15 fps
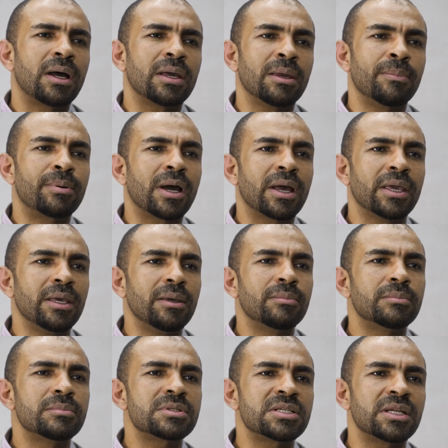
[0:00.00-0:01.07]

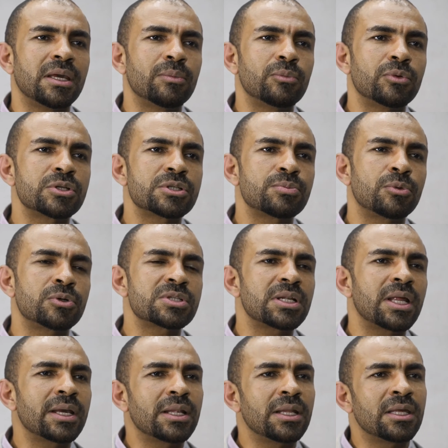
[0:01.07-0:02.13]
Ibrahim's name was most
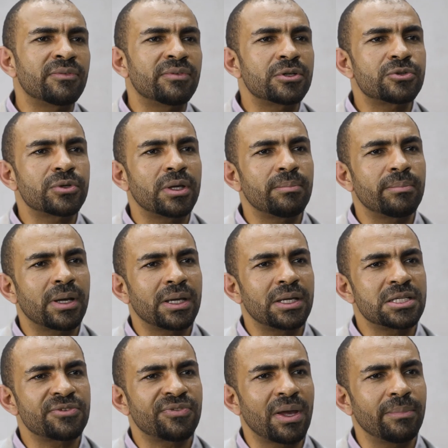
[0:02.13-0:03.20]
likely given to him by
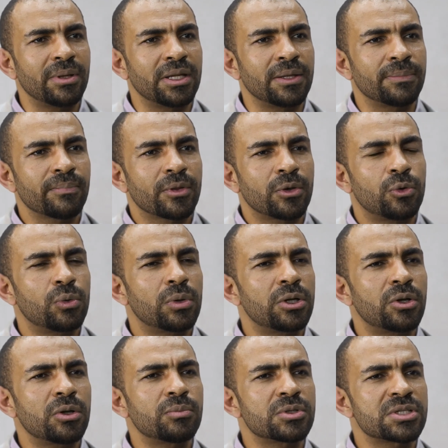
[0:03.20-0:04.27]
his family, who were
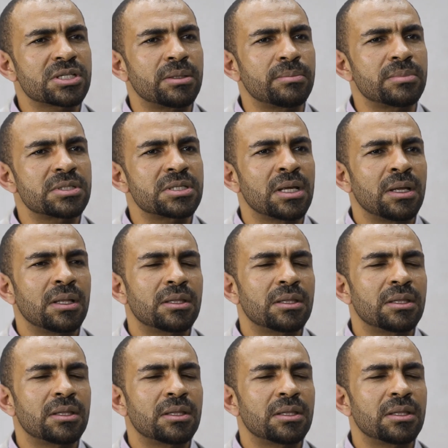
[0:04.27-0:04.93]
non-Muslims.